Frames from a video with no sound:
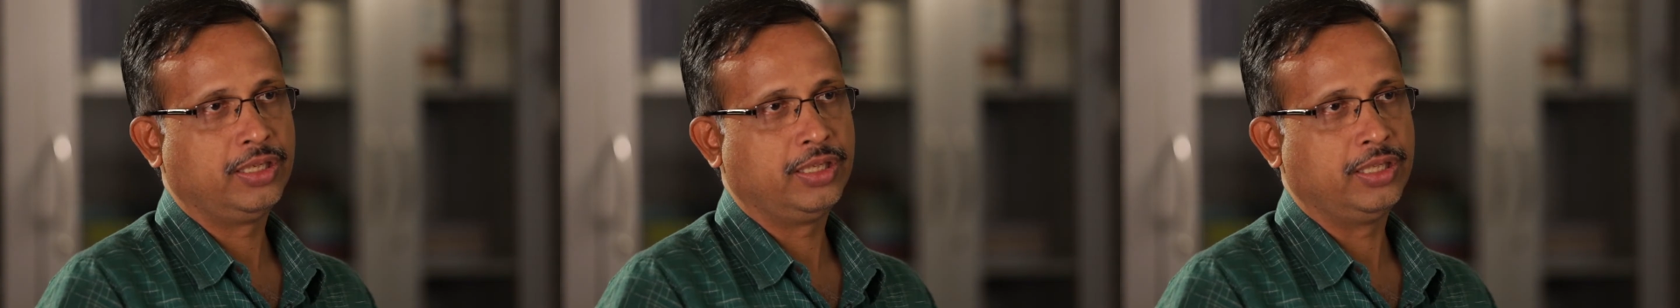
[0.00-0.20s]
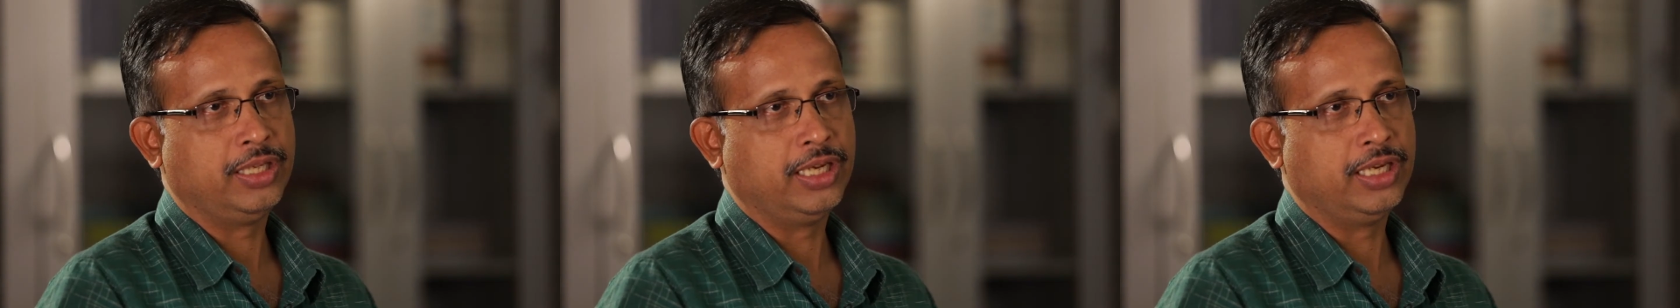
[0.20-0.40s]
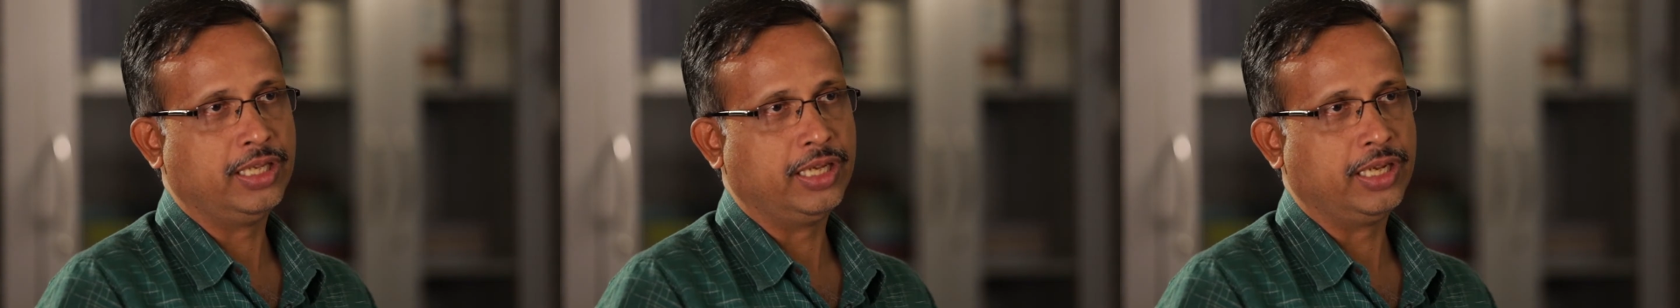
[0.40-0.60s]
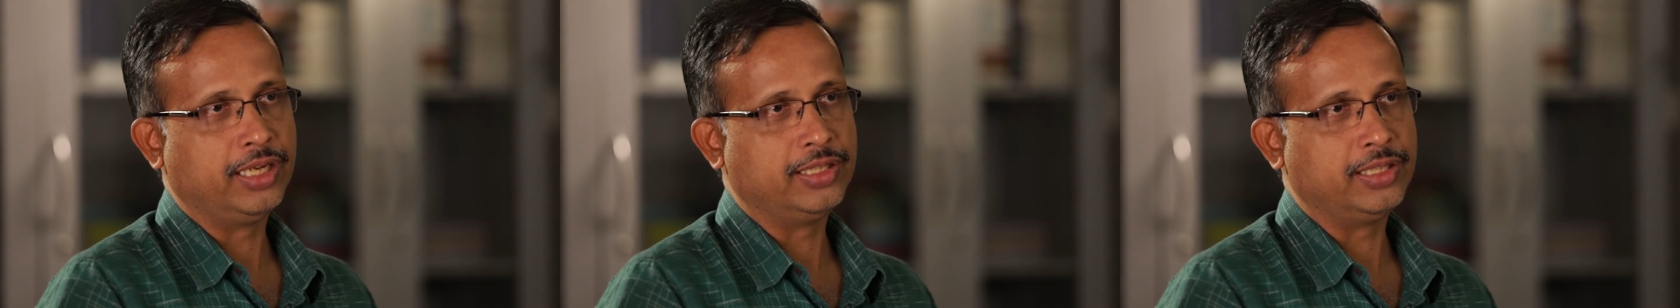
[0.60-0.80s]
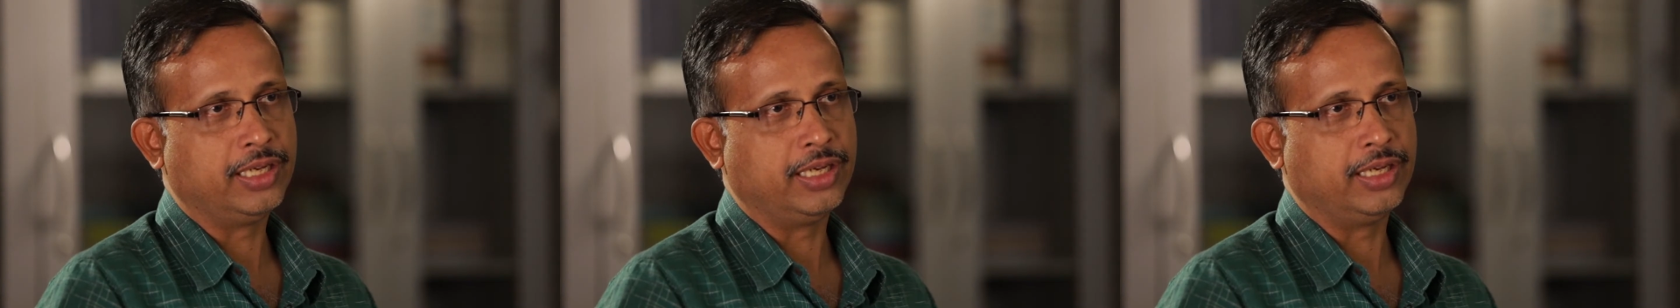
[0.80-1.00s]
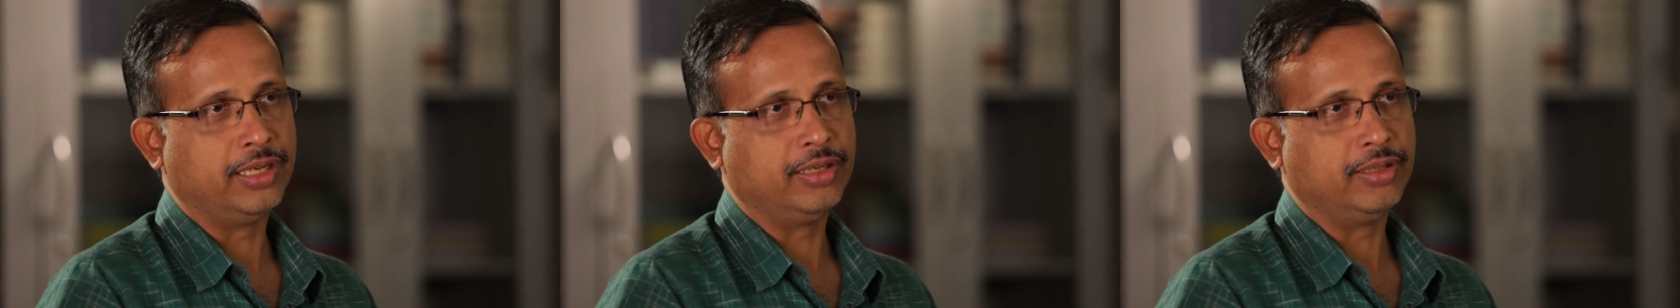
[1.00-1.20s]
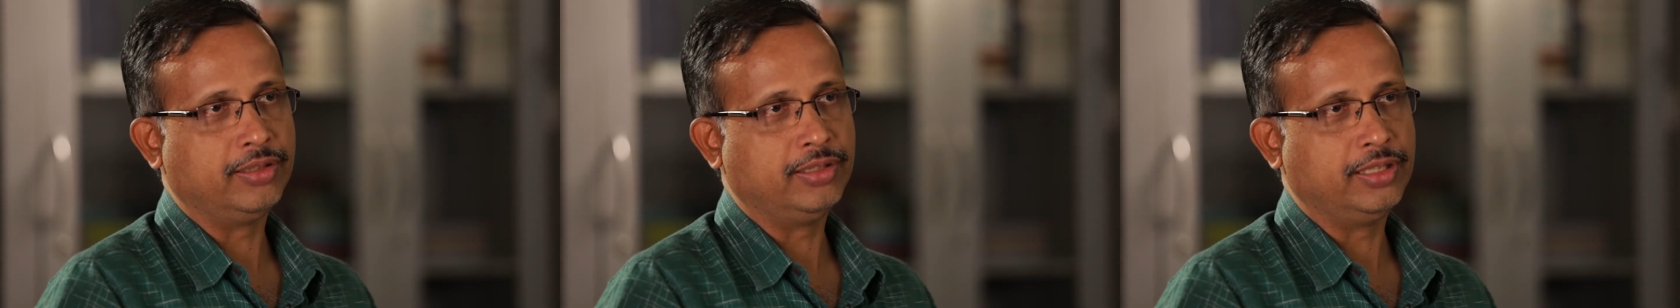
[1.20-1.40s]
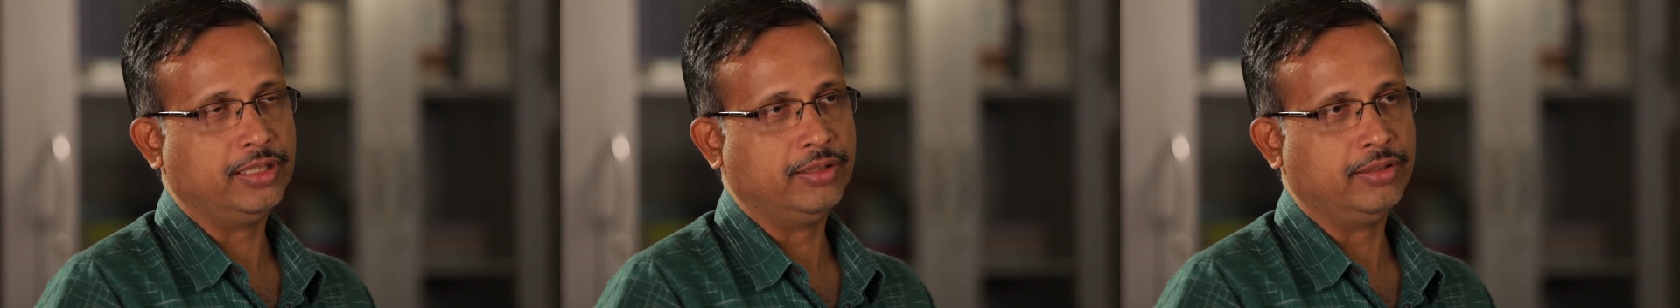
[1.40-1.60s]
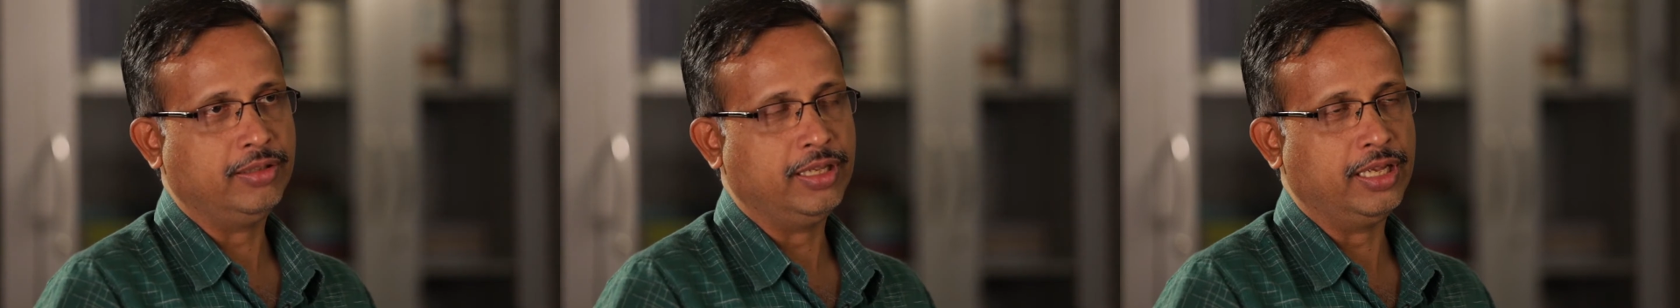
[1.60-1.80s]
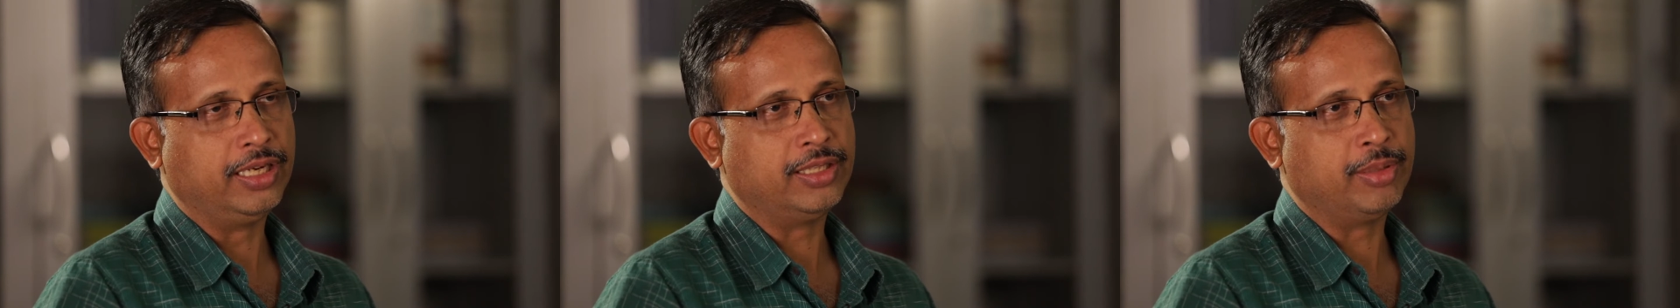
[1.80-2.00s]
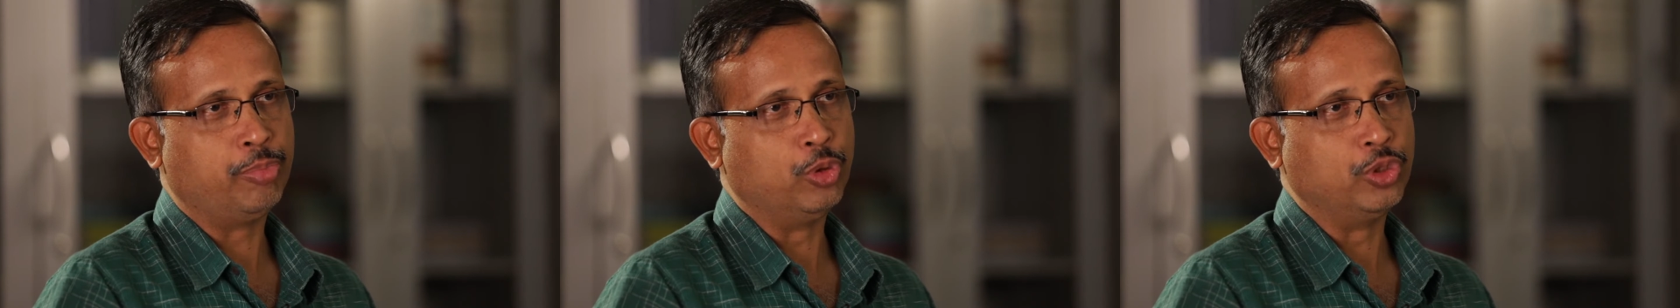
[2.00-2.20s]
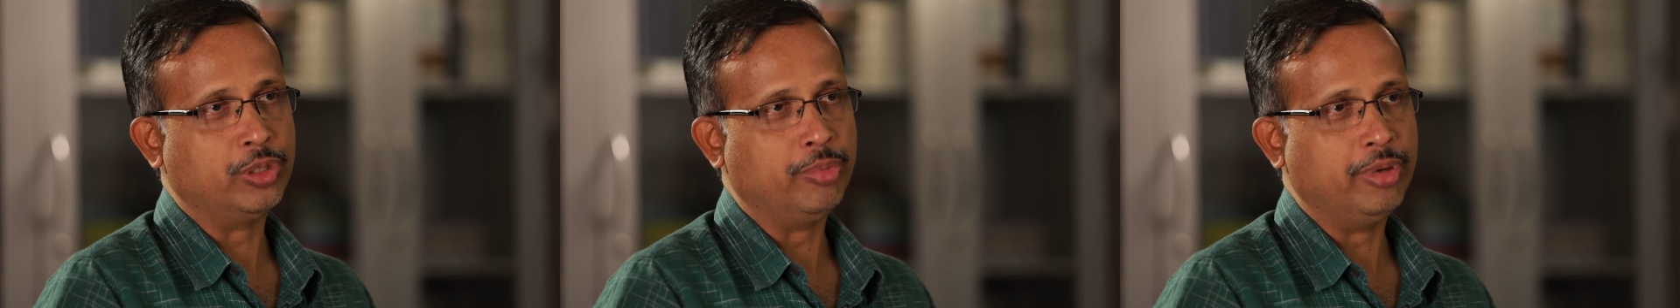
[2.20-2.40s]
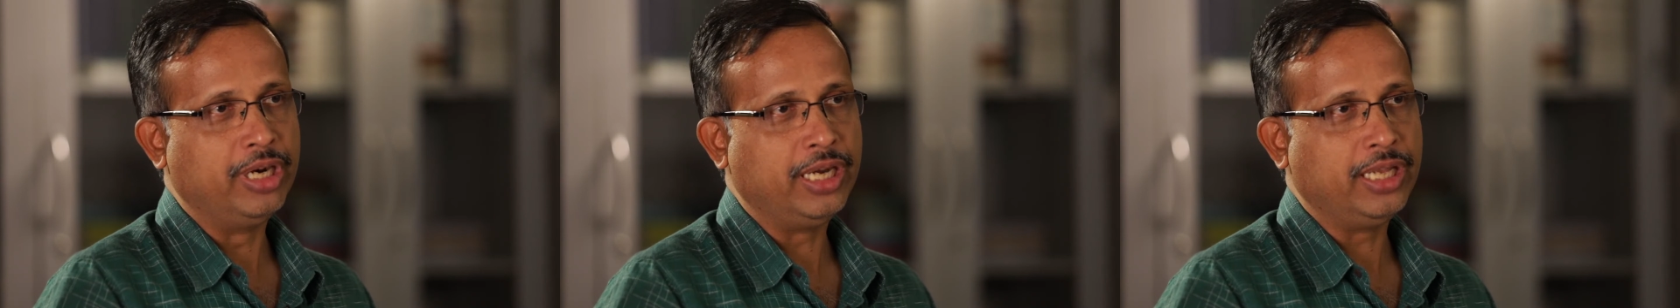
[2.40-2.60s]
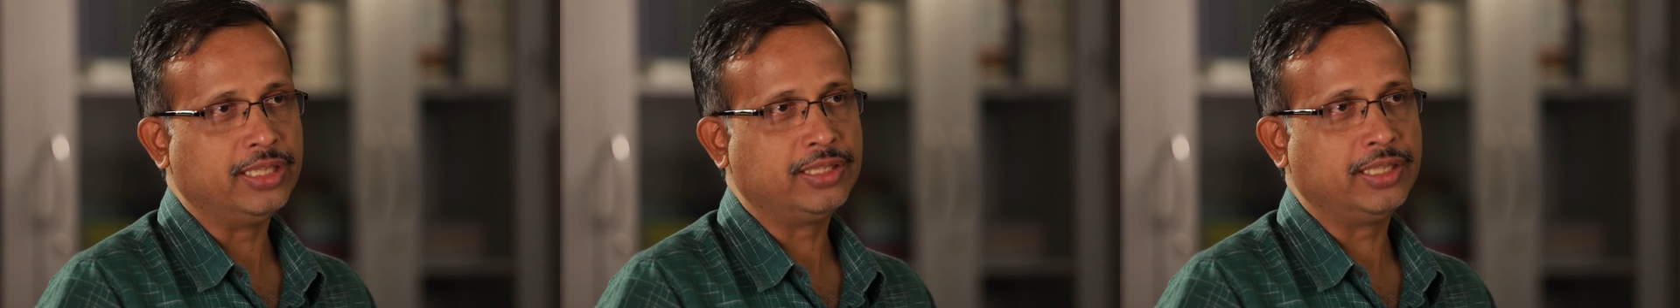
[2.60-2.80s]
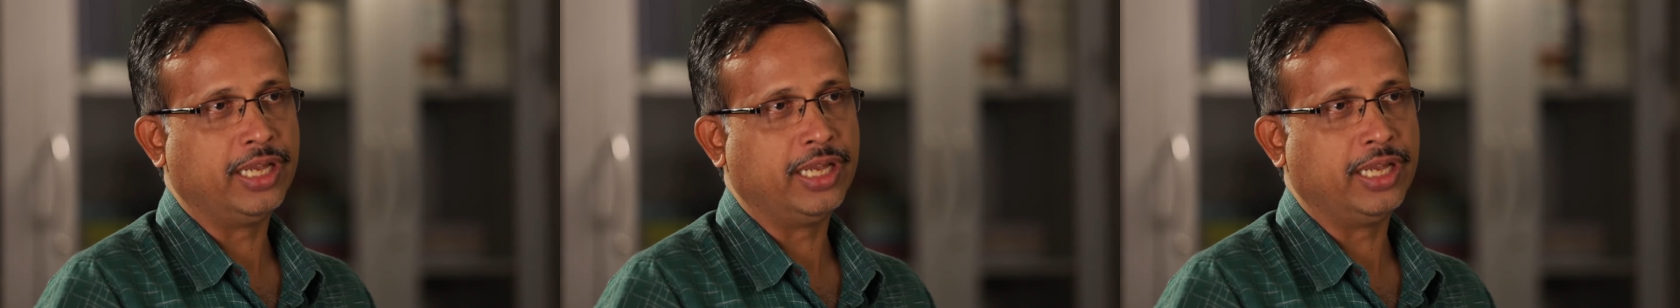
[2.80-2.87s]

then there is a there is a possibility